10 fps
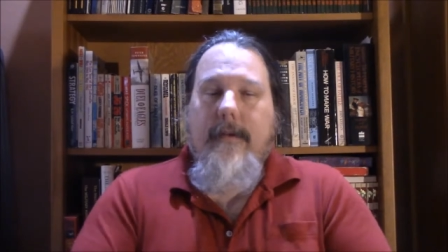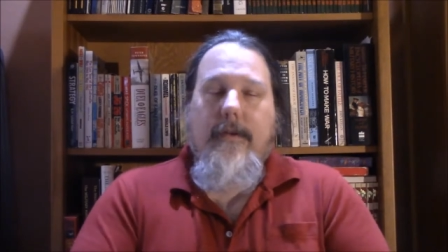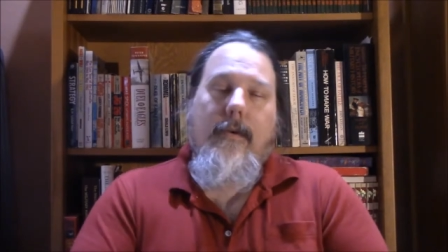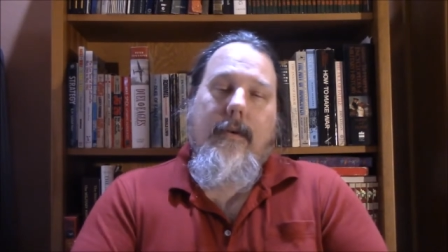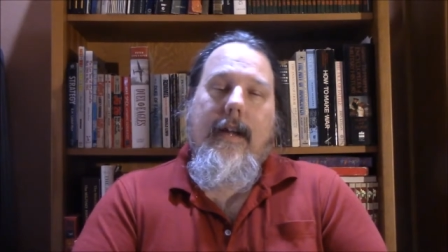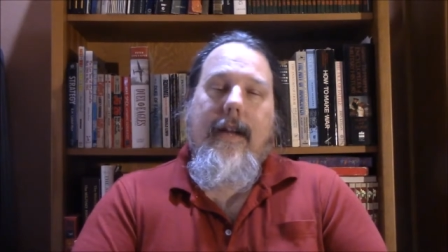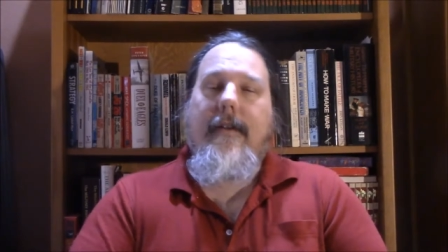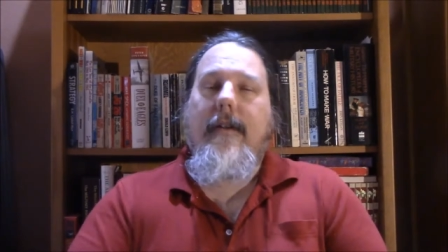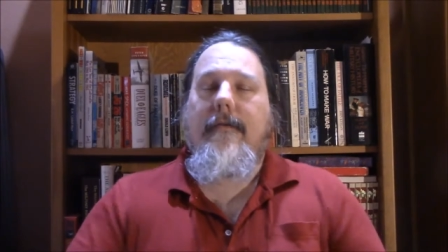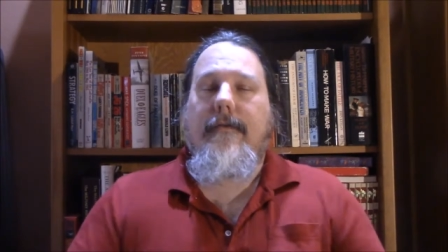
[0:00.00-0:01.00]
So
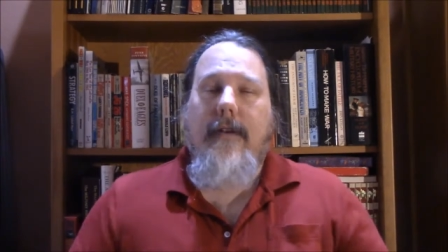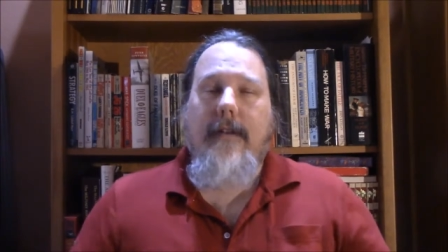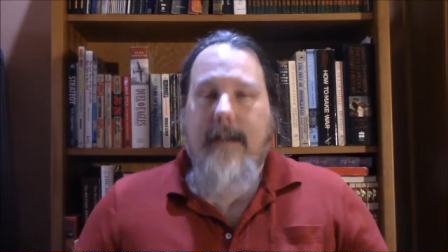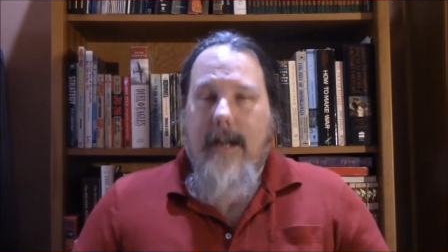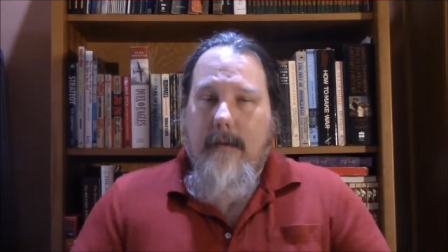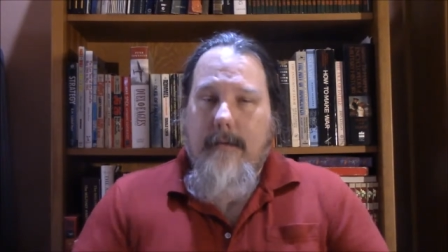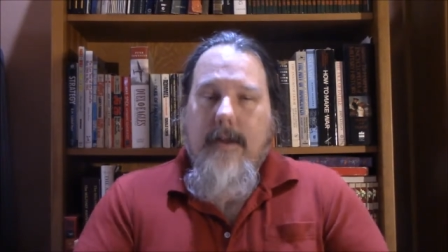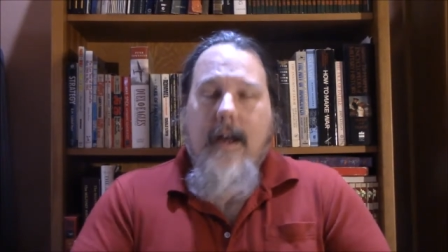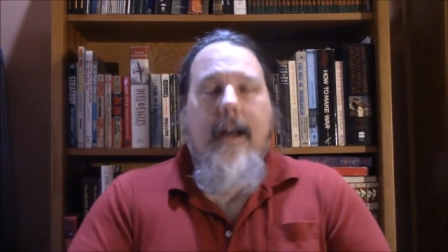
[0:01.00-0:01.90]
even in friendly games,